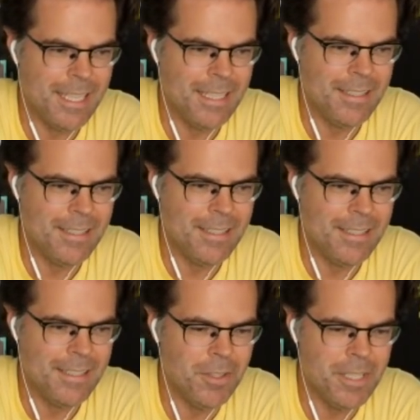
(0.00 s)
and you
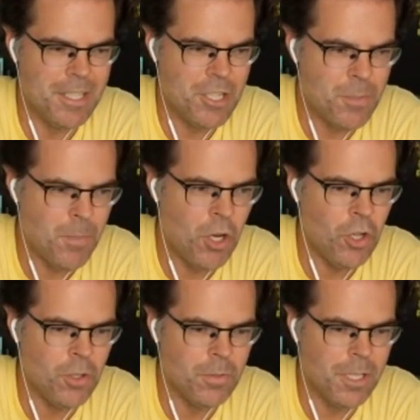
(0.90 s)
have all these
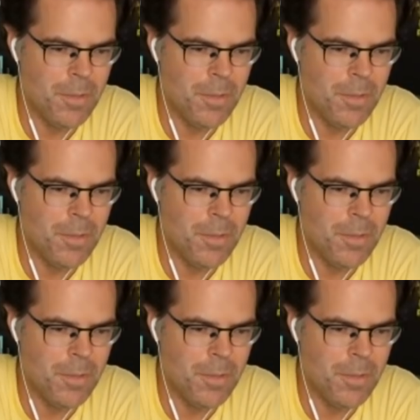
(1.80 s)
small,